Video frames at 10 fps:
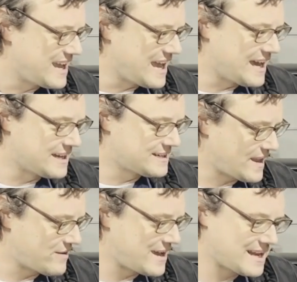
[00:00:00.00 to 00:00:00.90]
And
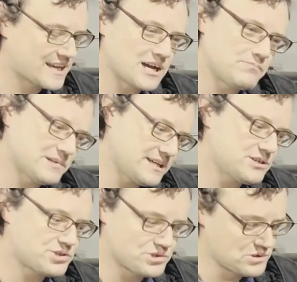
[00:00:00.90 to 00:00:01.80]
I've had a couple of
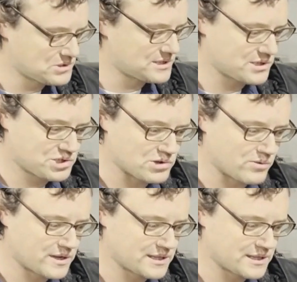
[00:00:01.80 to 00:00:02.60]
issues with the choke.